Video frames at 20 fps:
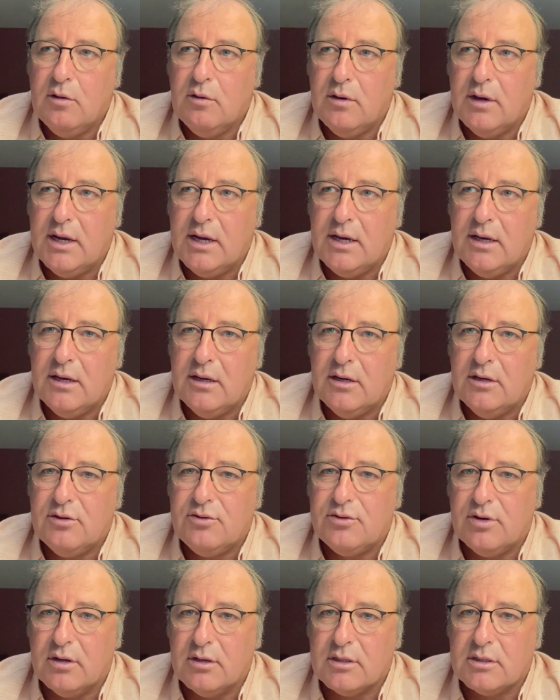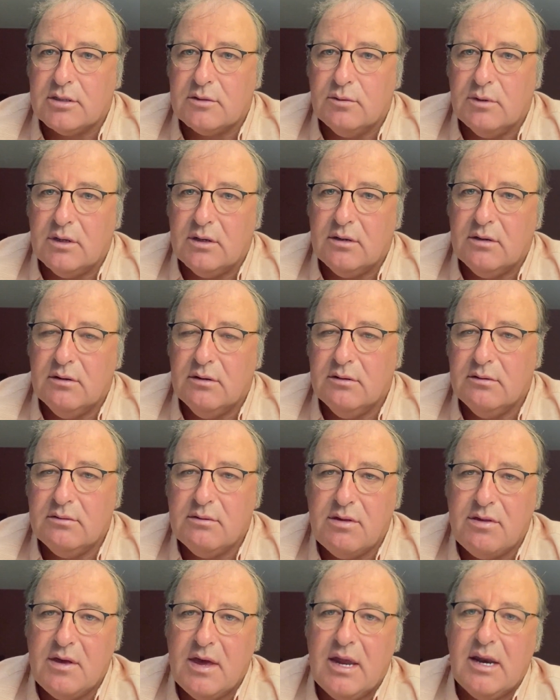when trucks were
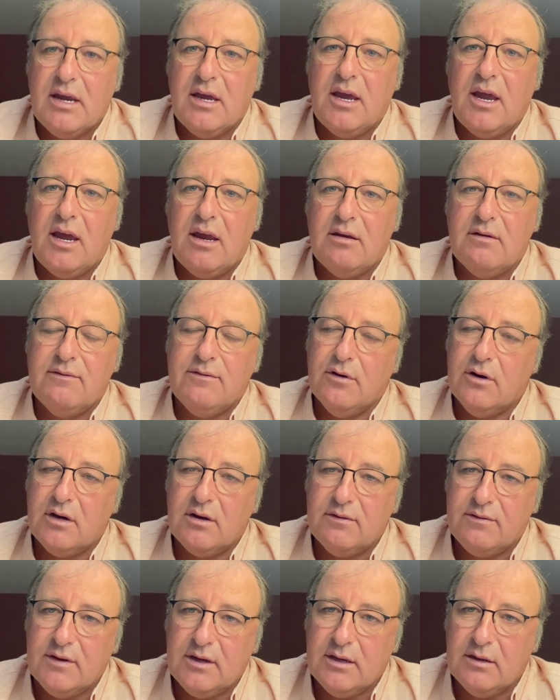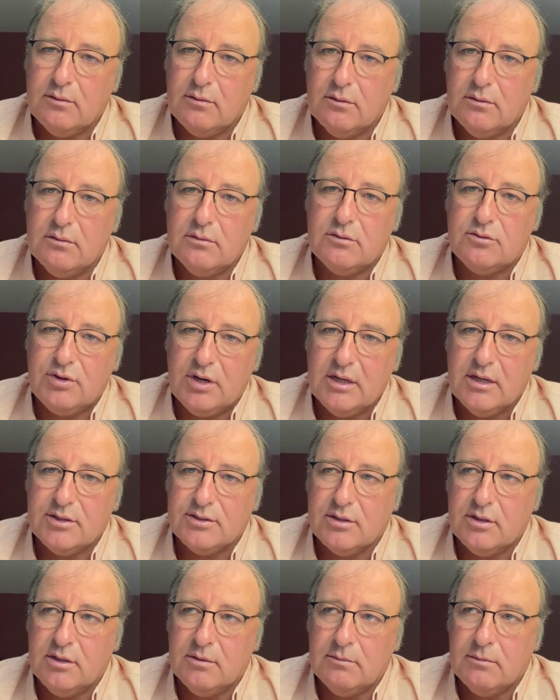38 and 40 feet trailers
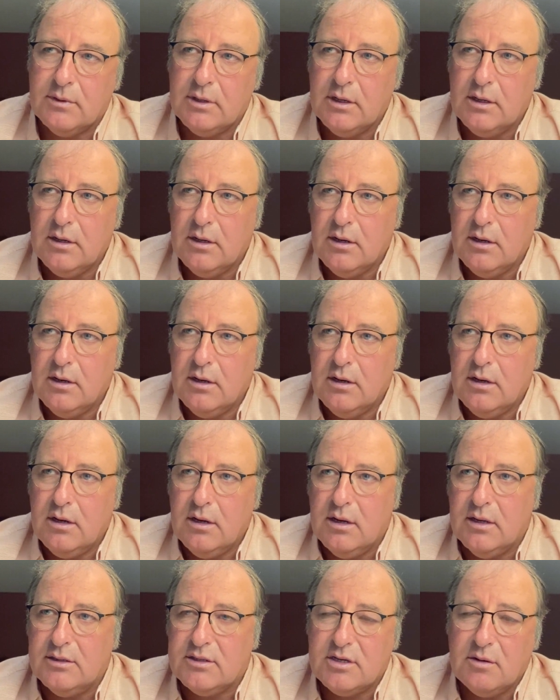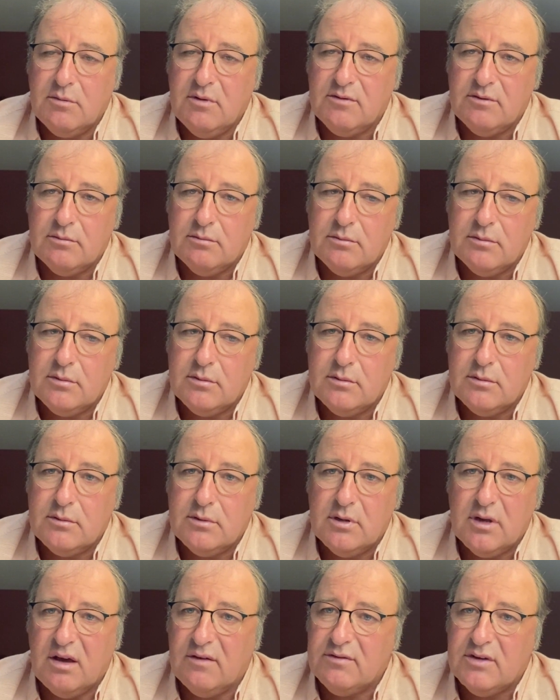on them, and some of them
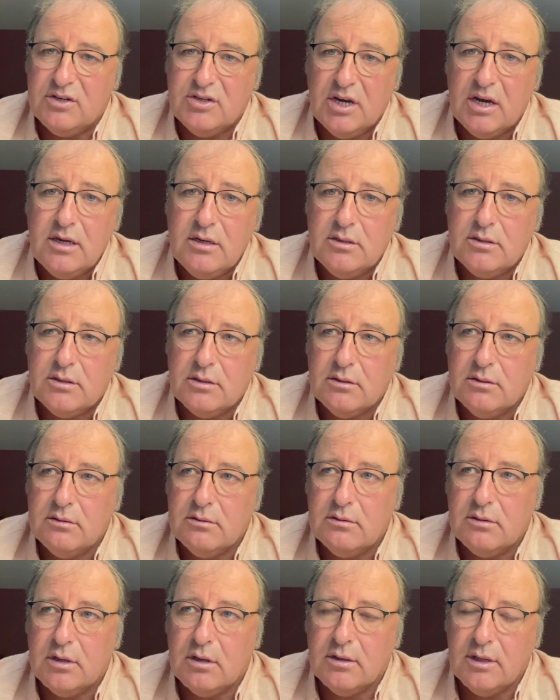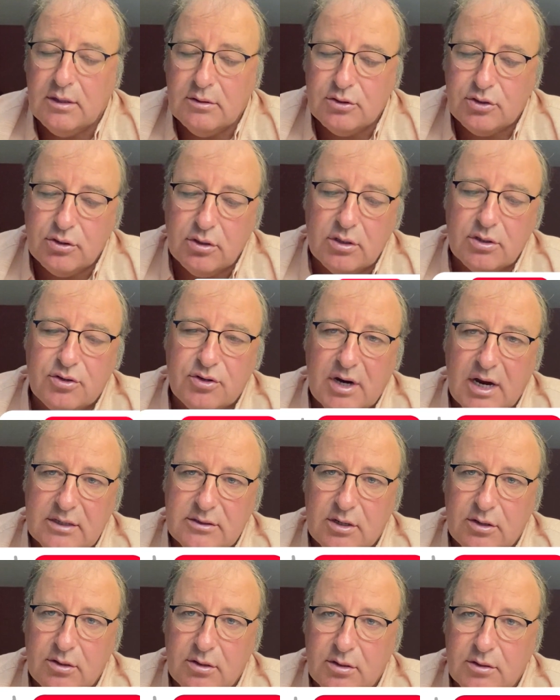haven't changed. You know, little short
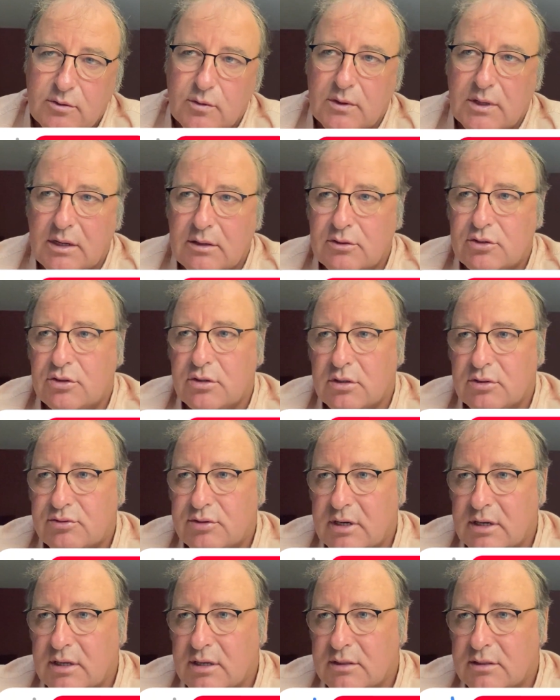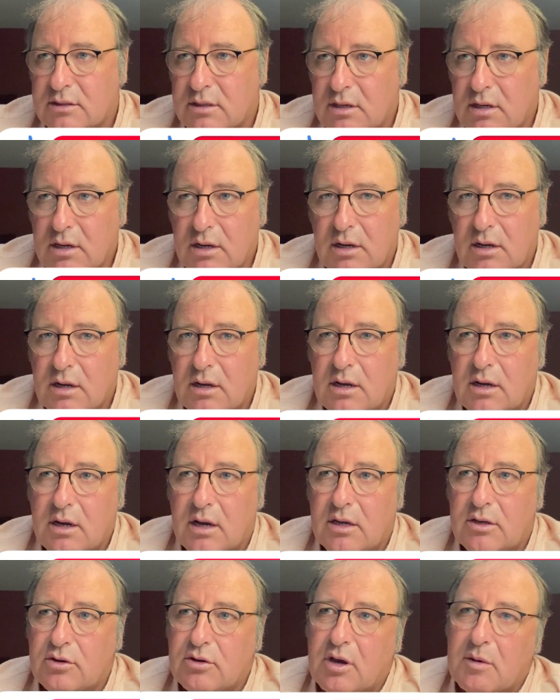tractor units with little short trailers,
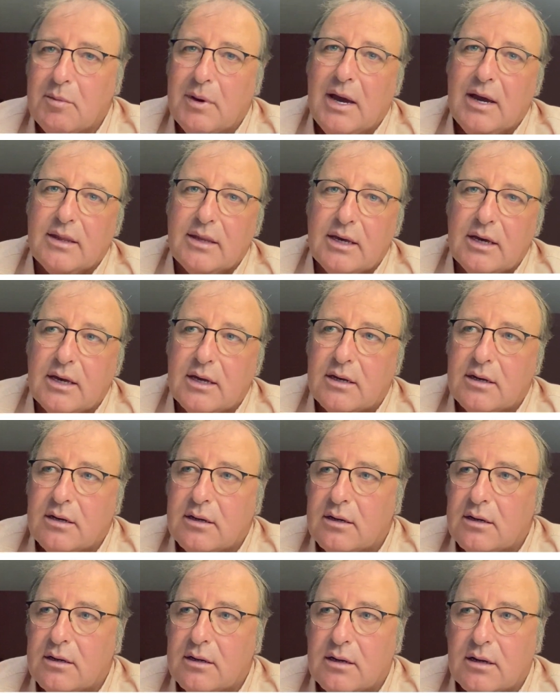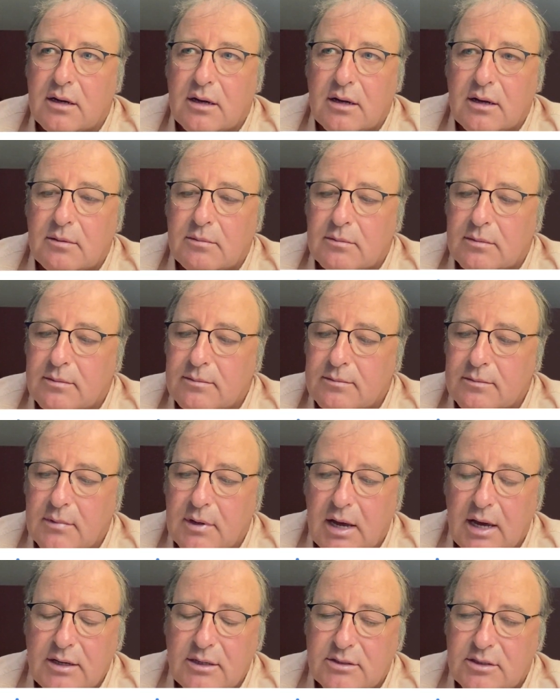and you get back there.
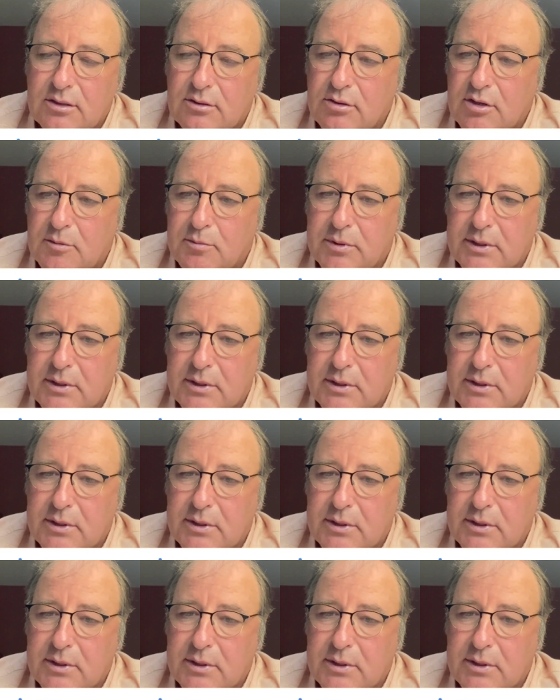I used to go to